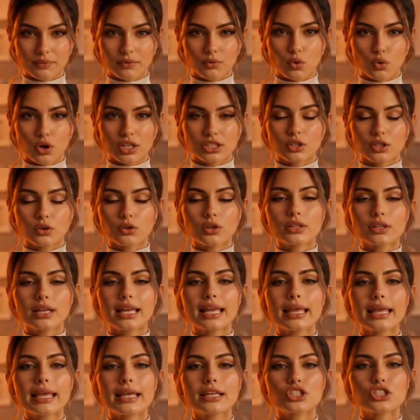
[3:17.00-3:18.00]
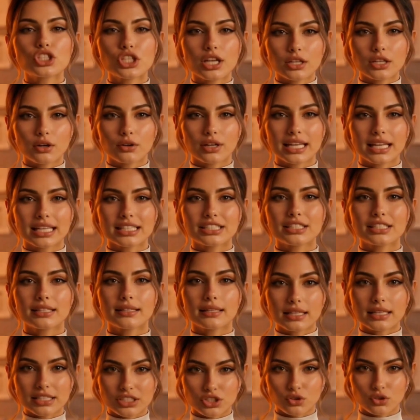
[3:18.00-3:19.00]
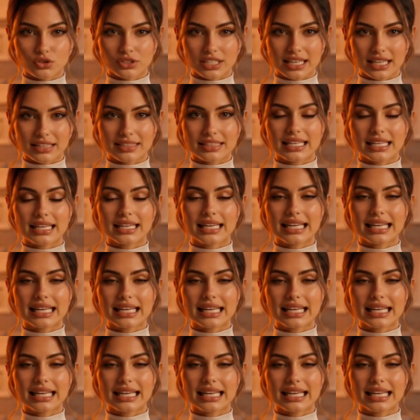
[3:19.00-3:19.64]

When you click Generate, you'll get the